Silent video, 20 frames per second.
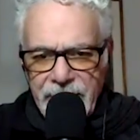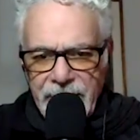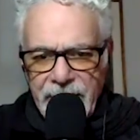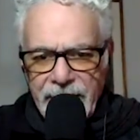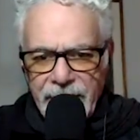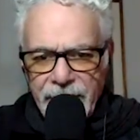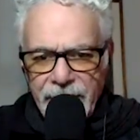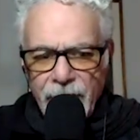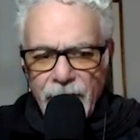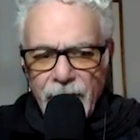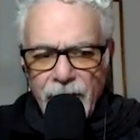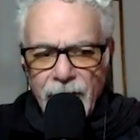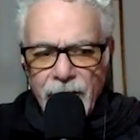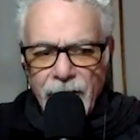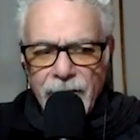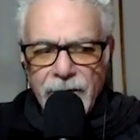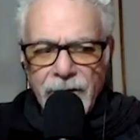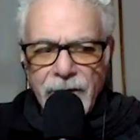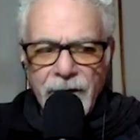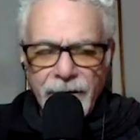at
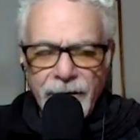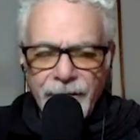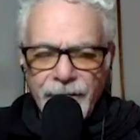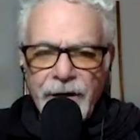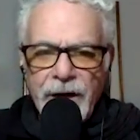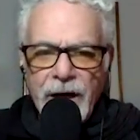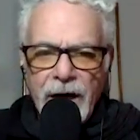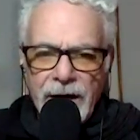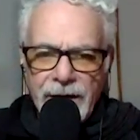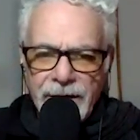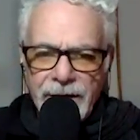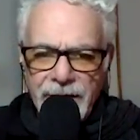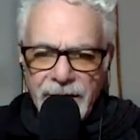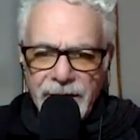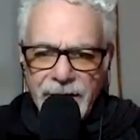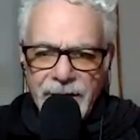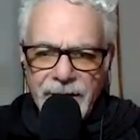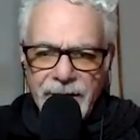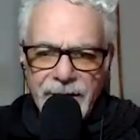all of not